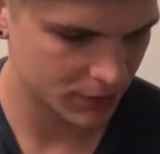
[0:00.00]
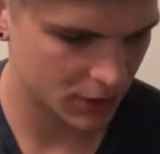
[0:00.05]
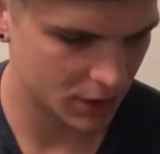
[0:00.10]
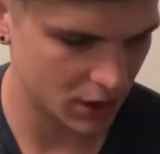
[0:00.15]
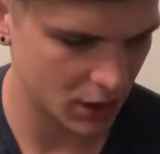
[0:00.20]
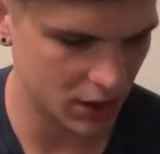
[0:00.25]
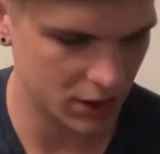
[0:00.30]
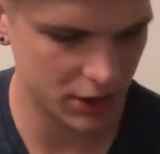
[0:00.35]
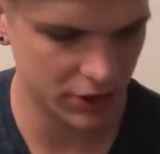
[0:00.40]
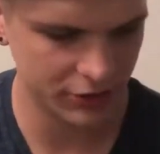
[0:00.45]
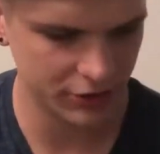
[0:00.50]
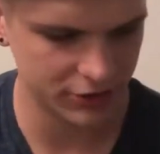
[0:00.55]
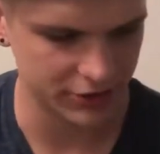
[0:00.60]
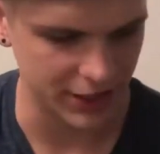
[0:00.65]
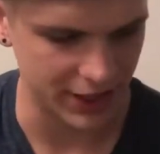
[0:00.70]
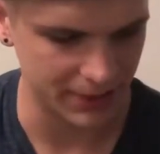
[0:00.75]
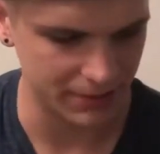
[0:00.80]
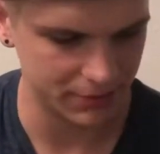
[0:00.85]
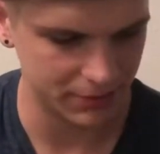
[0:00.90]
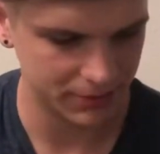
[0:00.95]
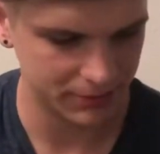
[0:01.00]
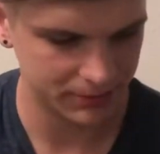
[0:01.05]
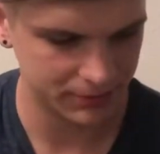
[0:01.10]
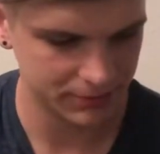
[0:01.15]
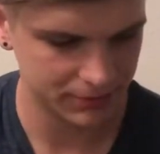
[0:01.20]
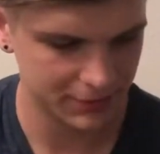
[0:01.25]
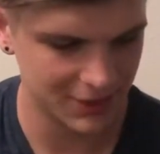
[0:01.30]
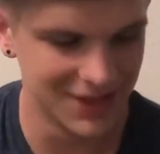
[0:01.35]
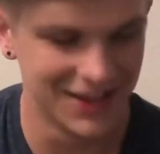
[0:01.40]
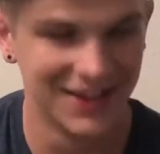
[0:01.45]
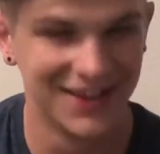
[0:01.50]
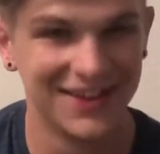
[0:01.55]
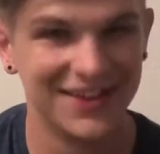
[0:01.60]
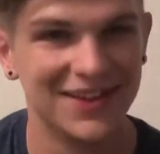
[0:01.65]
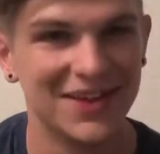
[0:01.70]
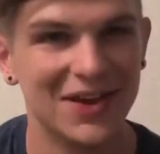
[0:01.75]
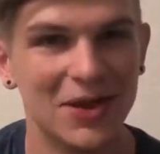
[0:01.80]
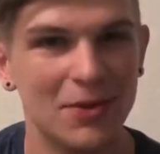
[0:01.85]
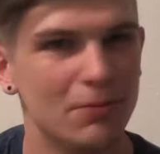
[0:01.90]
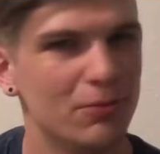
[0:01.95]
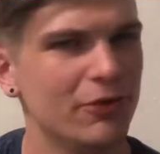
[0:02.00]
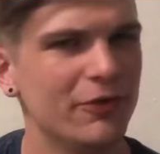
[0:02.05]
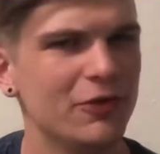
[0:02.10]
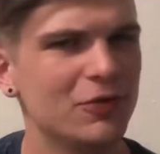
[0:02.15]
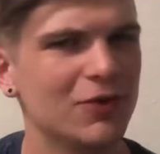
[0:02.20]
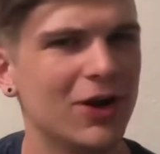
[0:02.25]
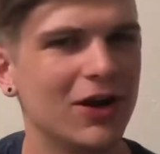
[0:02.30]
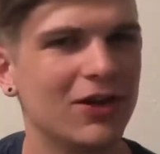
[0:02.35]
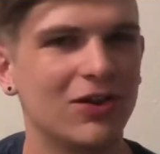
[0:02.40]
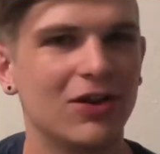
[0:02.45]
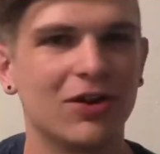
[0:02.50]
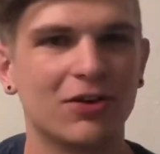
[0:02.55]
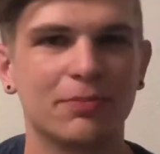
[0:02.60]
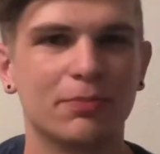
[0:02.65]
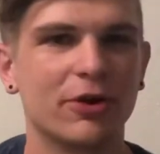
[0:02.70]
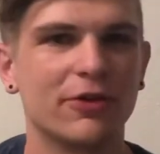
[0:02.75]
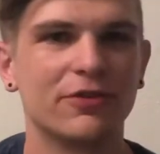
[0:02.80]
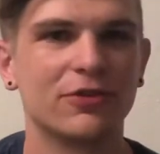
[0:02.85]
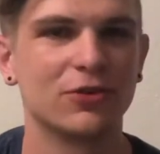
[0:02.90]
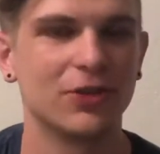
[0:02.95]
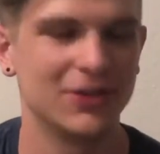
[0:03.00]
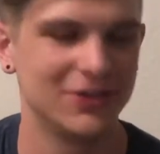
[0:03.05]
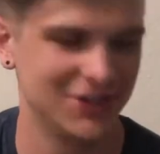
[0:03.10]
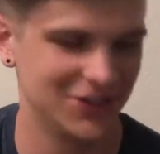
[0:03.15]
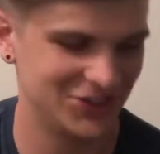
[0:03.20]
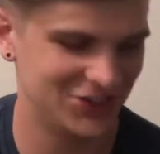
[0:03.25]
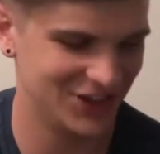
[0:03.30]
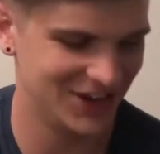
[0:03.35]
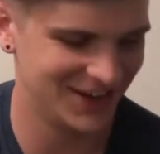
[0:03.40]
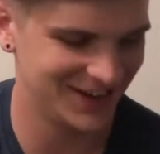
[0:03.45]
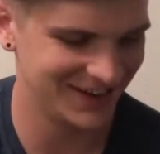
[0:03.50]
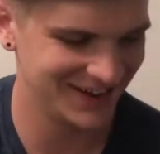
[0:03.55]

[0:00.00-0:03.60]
Another type, moving right along, perfect transition,